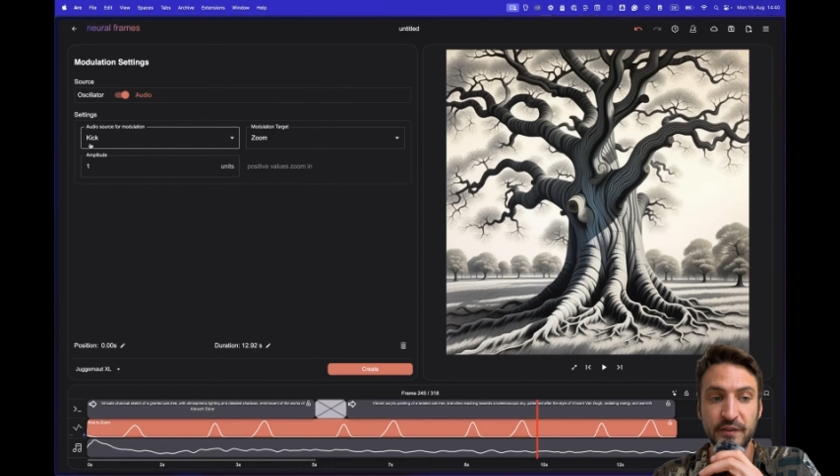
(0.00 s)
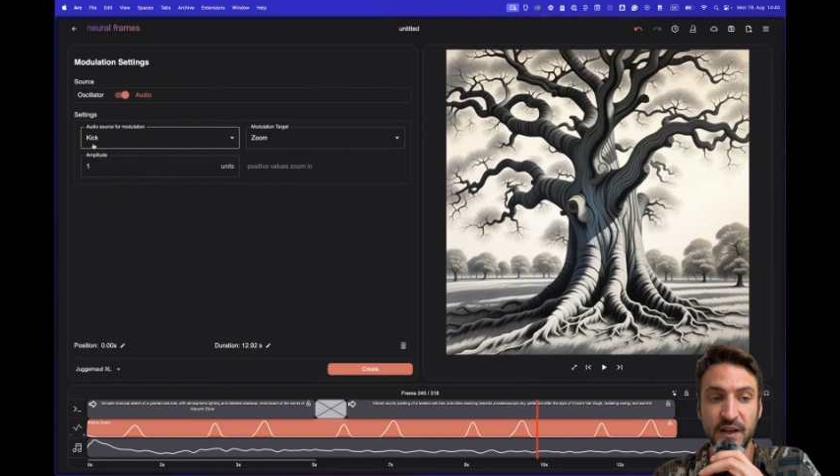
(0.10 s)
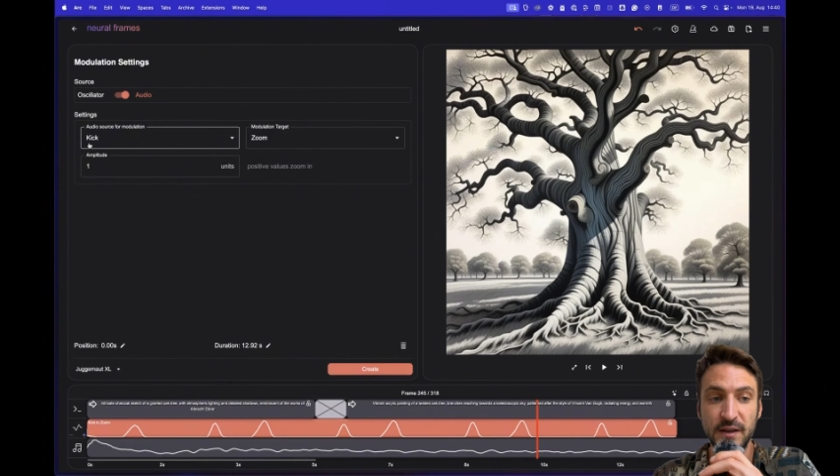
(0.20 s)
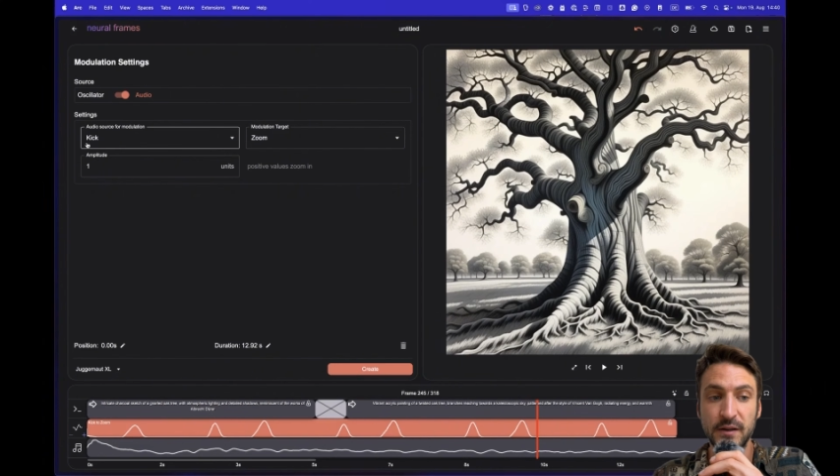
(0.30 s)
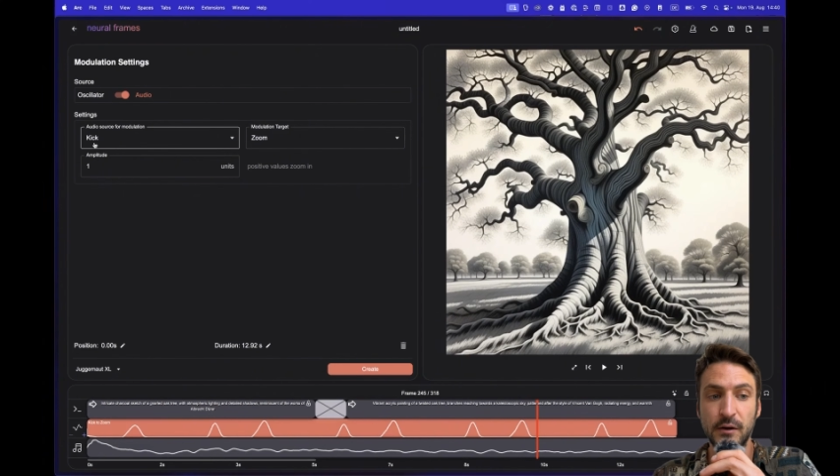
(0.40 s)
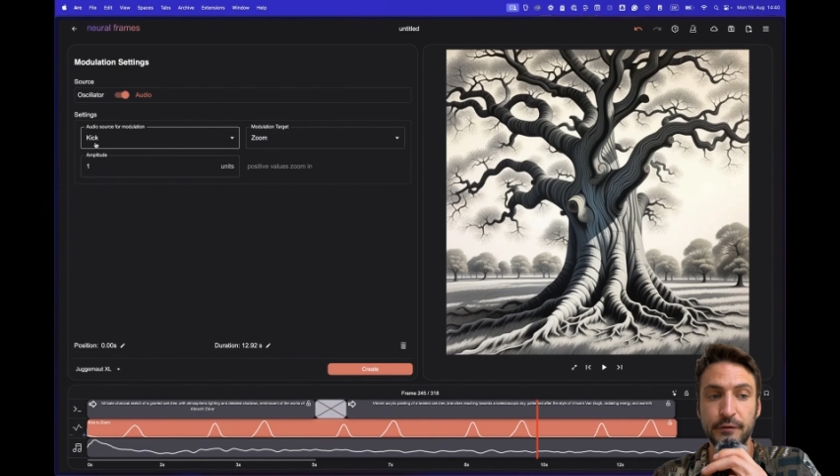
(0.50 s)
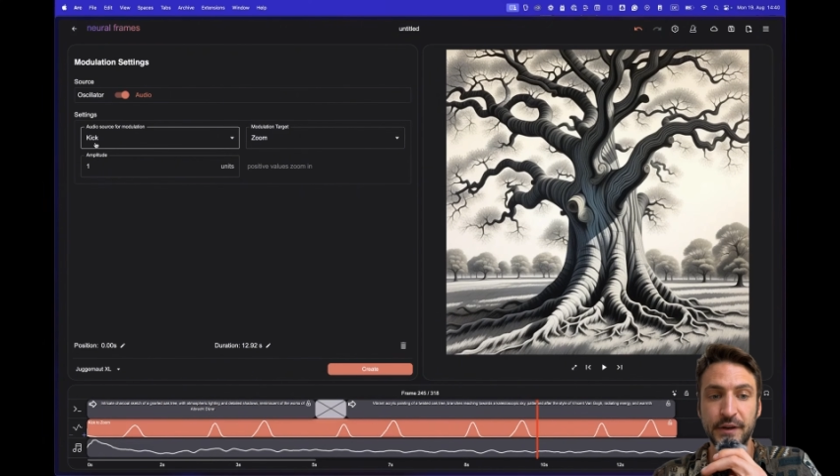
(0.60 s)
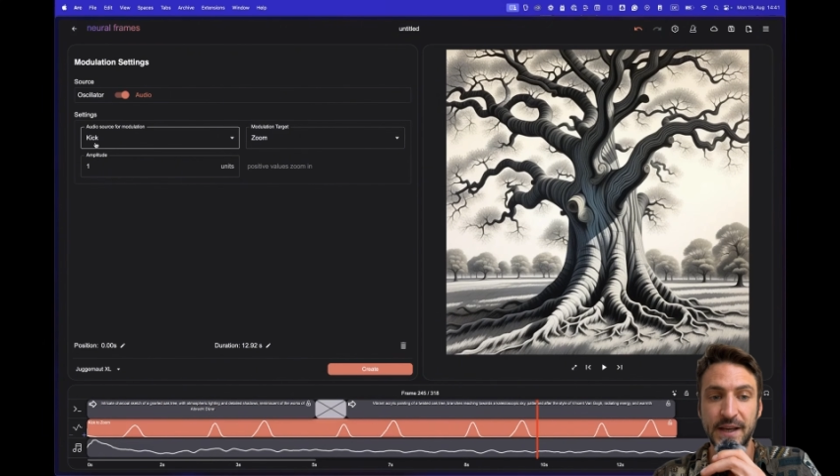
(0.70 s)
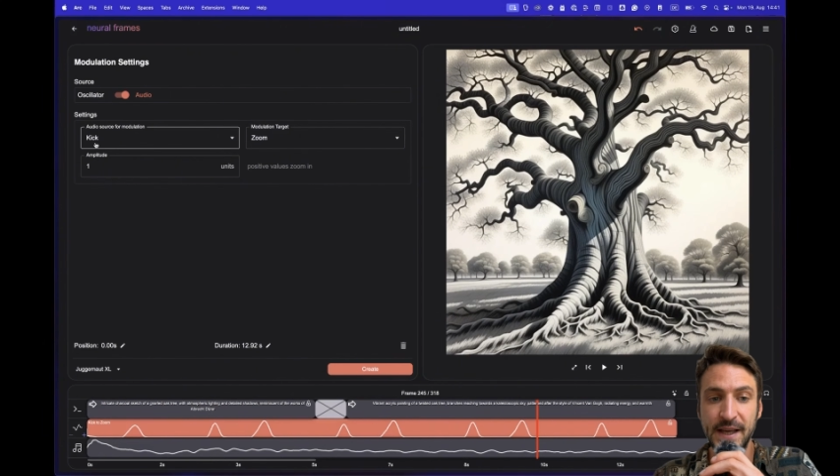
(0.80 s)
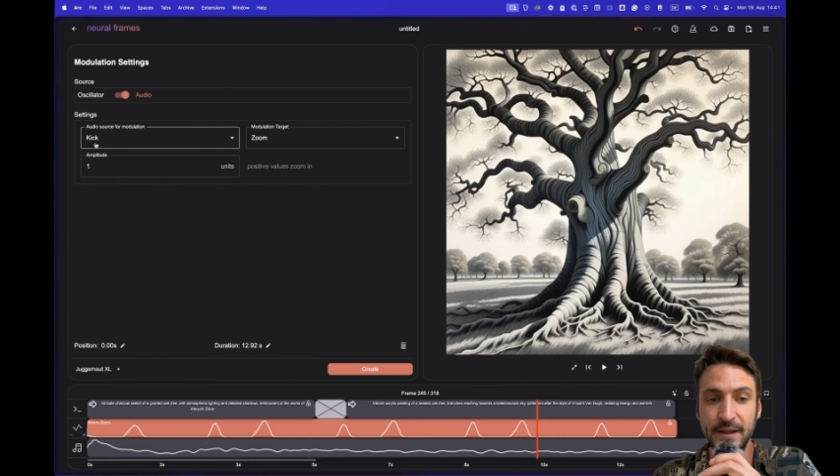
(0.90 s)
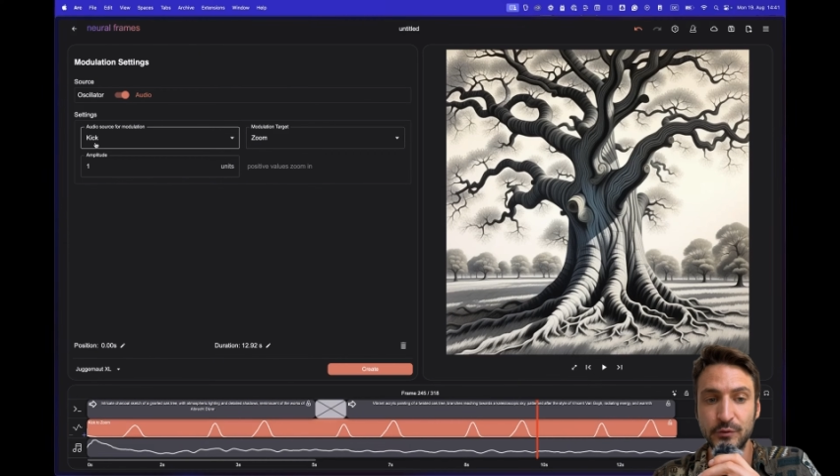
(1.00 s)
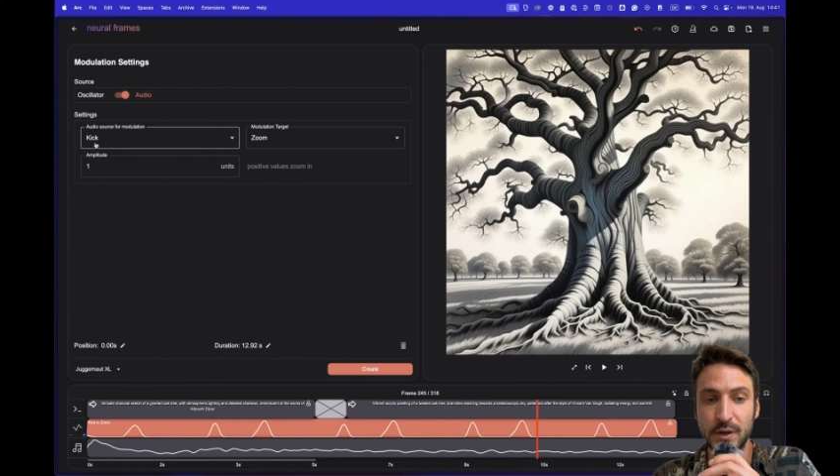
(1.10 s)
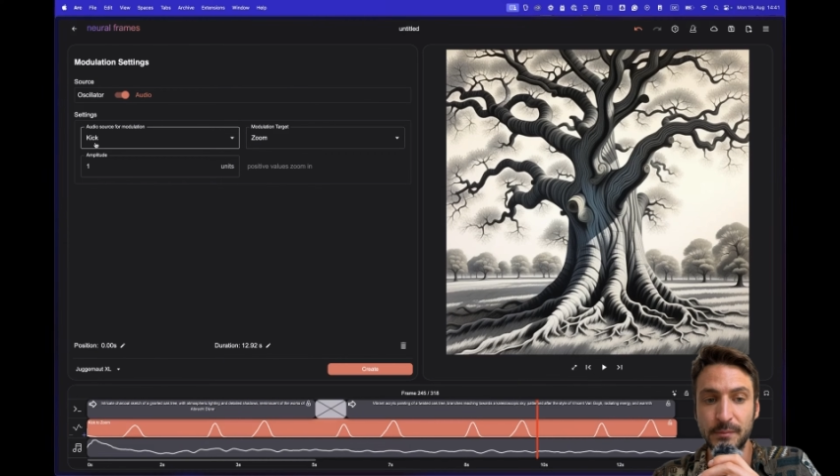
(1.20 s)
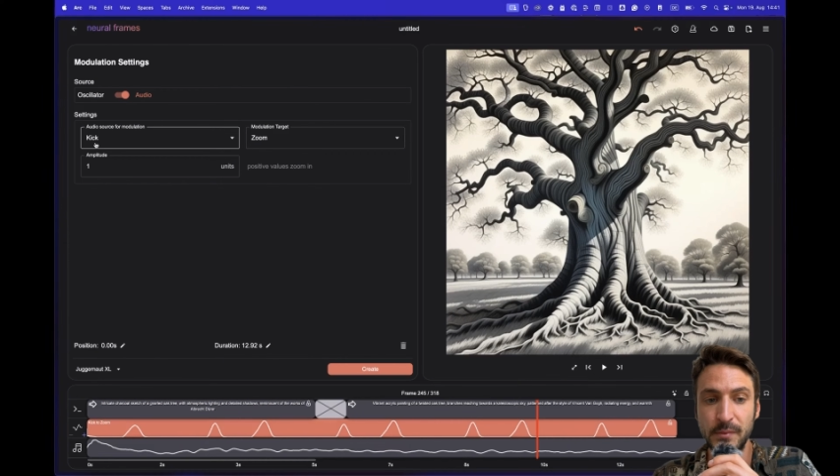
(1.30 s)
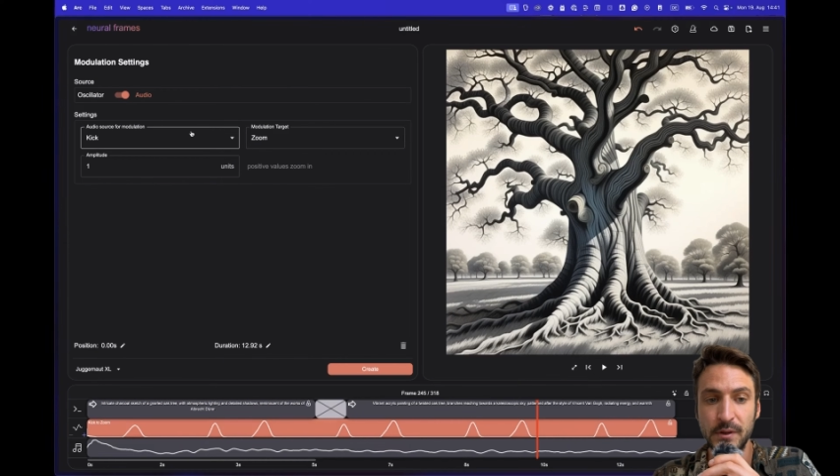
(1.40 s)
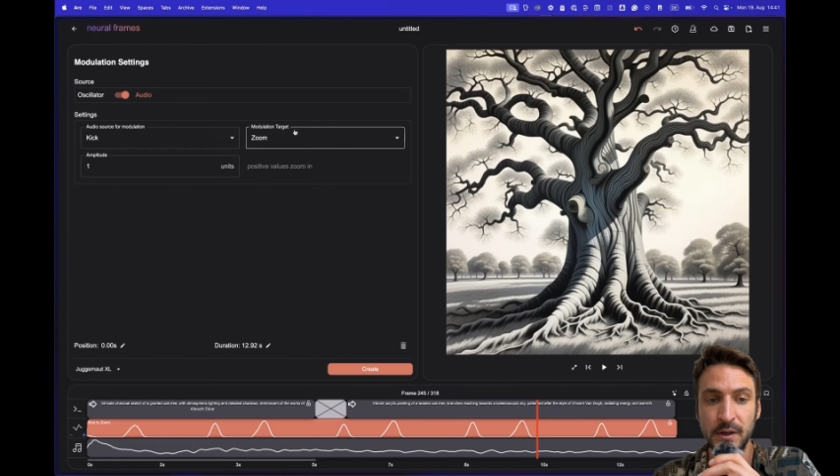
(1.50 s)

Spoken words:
signal of the kick drum